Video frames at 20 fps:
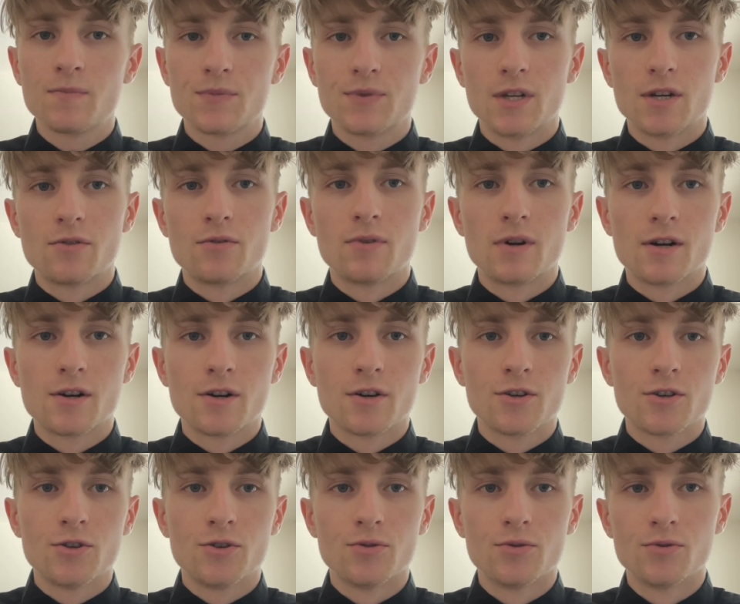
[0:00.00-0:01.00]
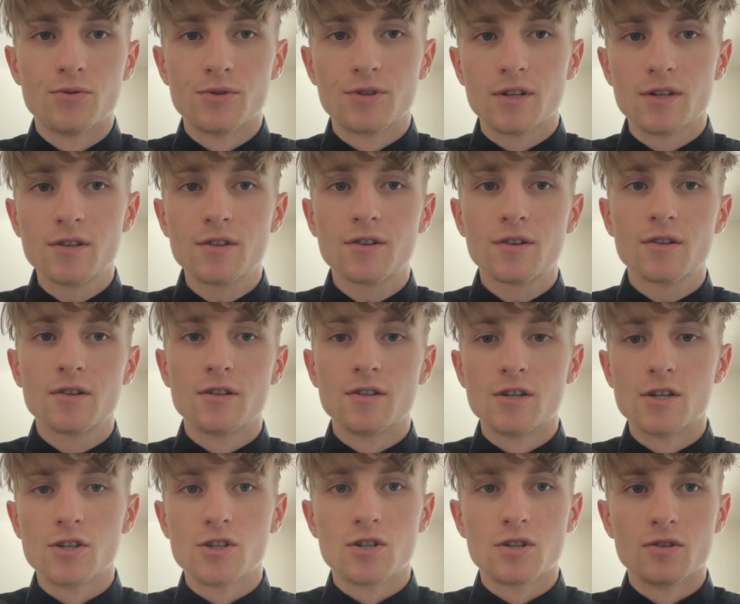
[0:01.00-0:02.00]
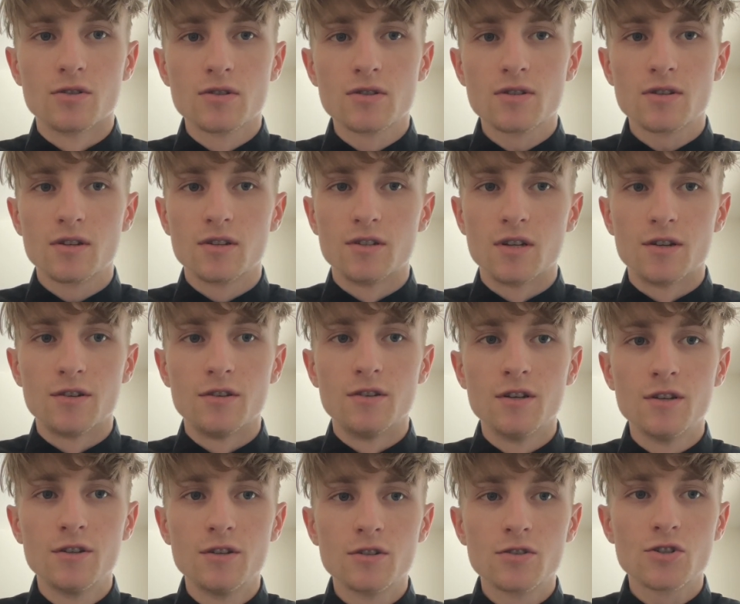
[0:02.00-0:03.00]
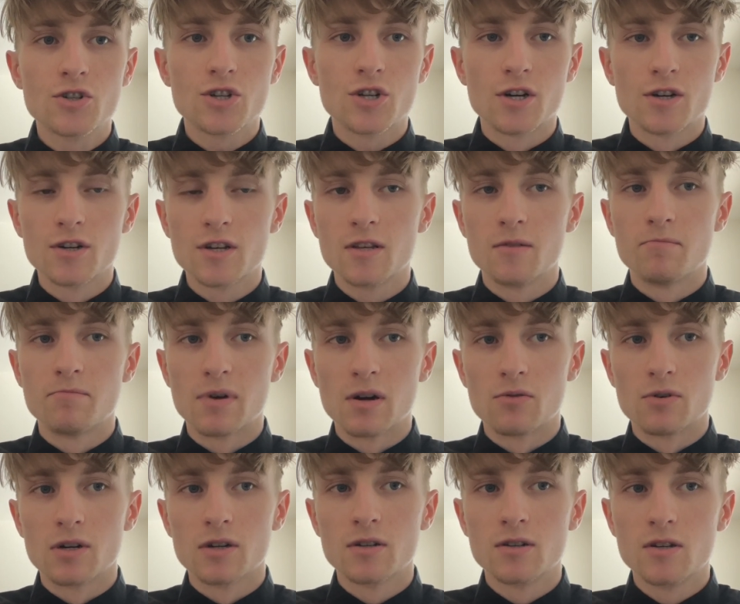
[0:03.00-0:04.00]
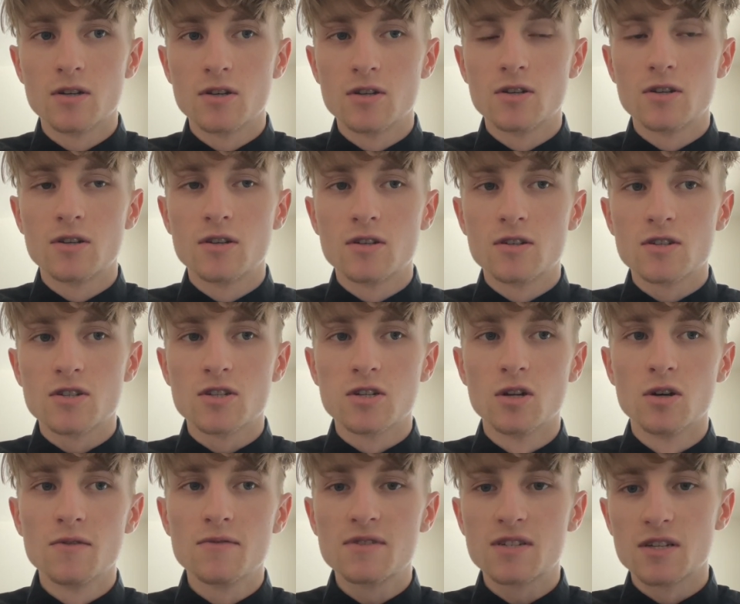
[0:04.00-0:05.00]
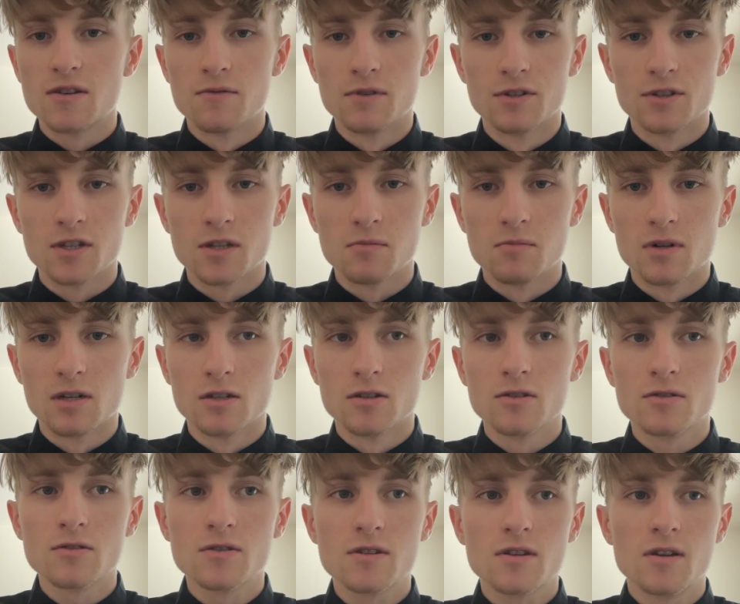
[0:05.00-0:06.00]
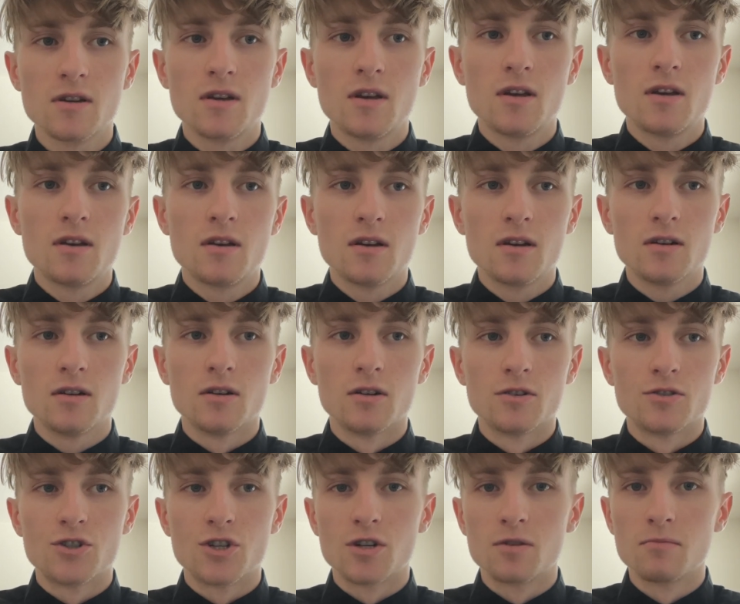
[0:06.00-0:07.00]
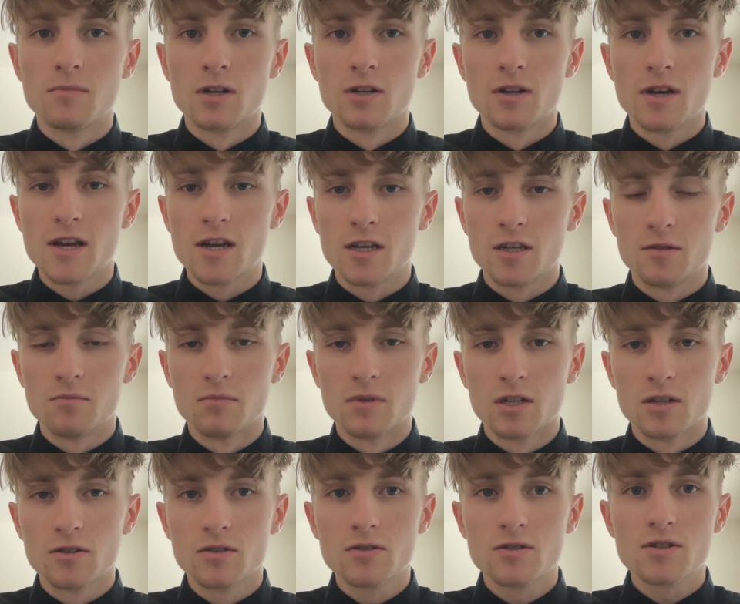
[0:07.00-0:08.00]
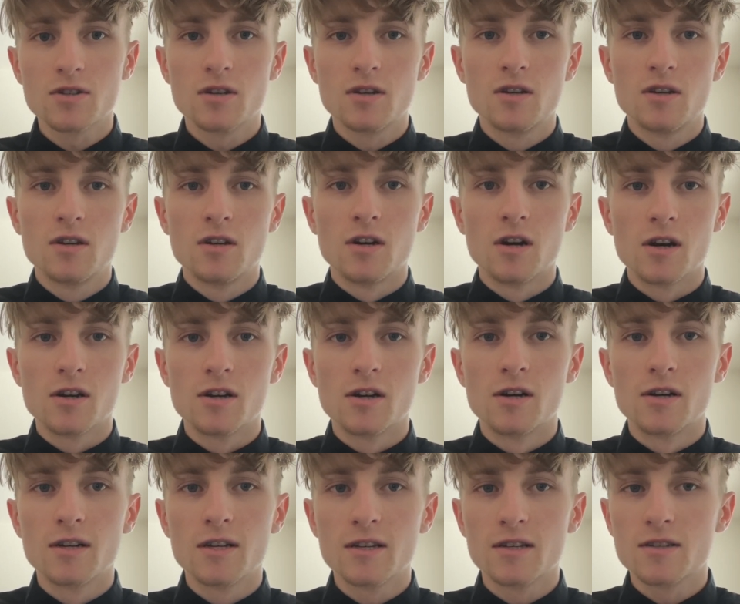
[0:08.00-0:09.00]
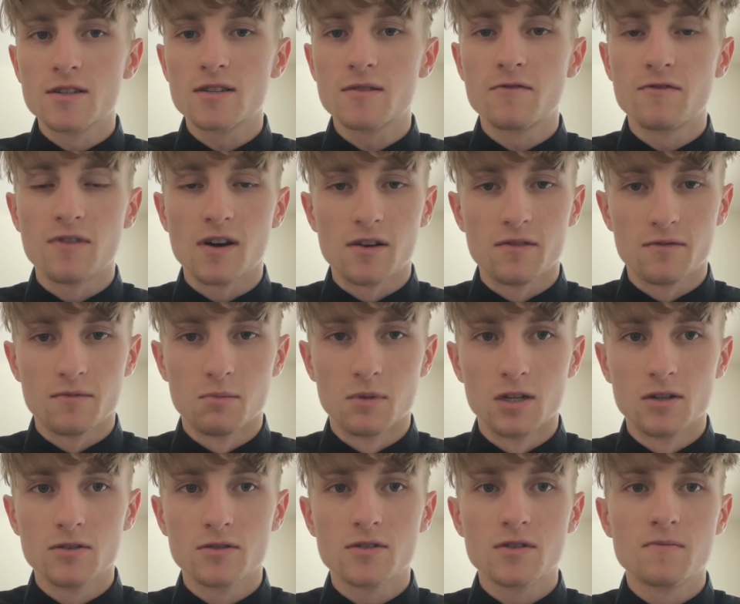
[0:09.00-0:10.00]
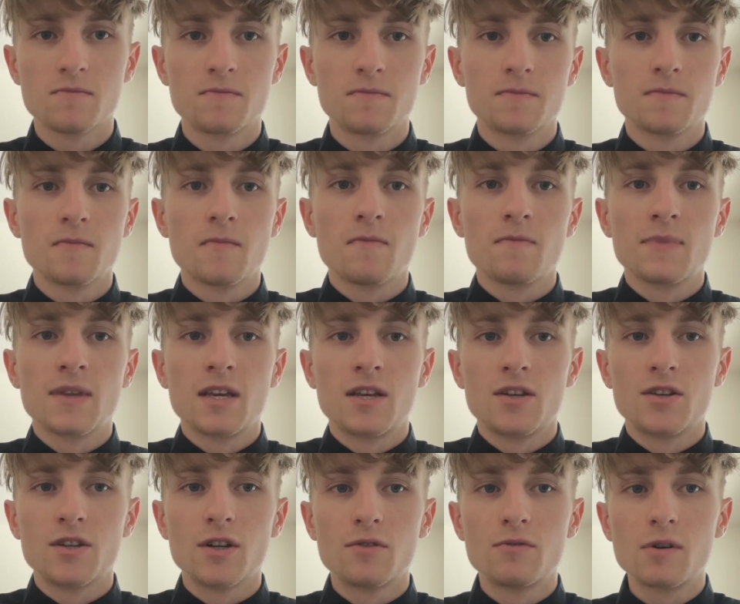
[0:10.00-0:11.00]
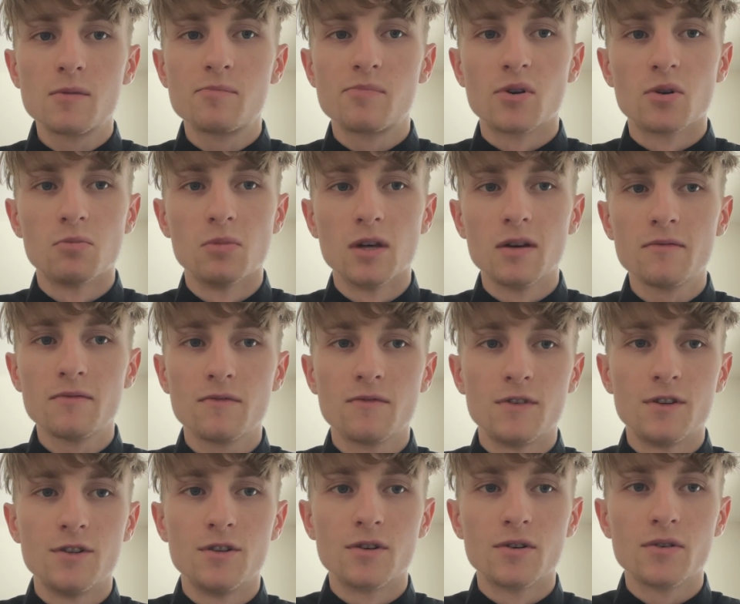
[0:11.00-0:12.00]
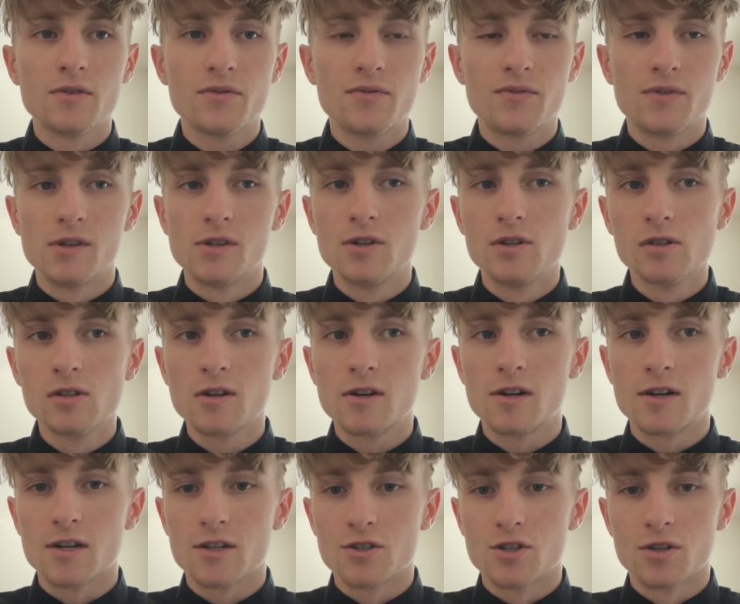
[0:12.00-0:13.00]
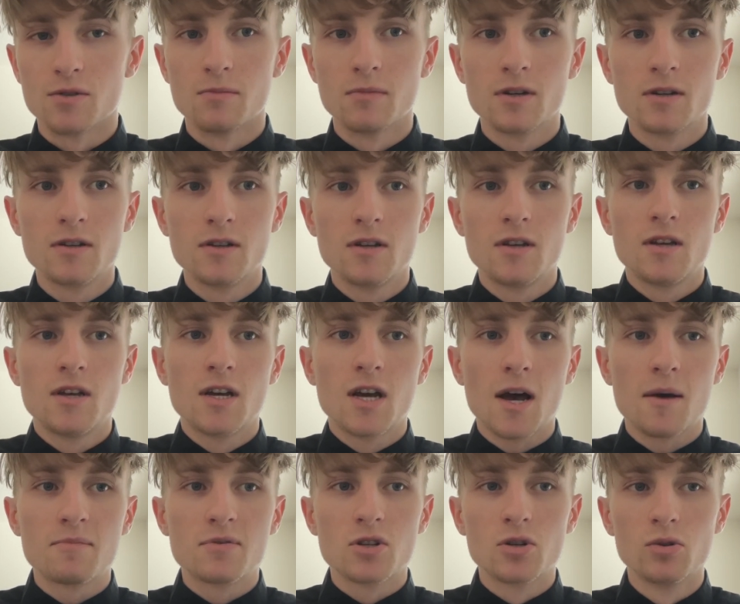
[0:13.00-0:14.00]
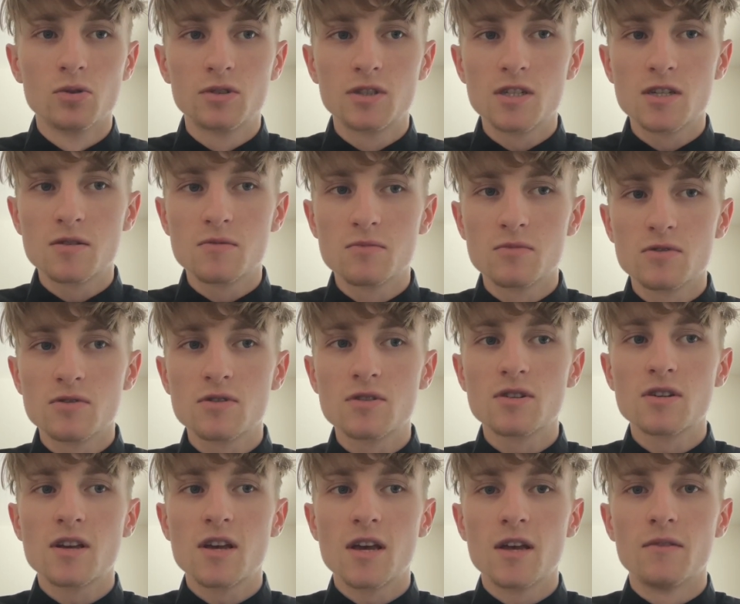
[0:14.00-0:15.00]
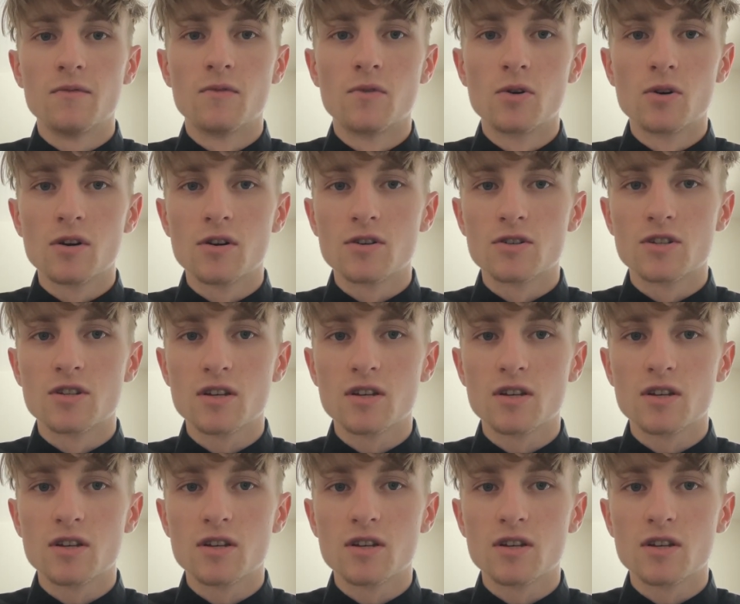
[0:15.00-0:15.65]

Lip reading: there were United Nations that didn't share in power. Slavs 17 millions, German 8 millions, Hungarians 5 millions. There were problems with the feudal regime, absolutism and workers'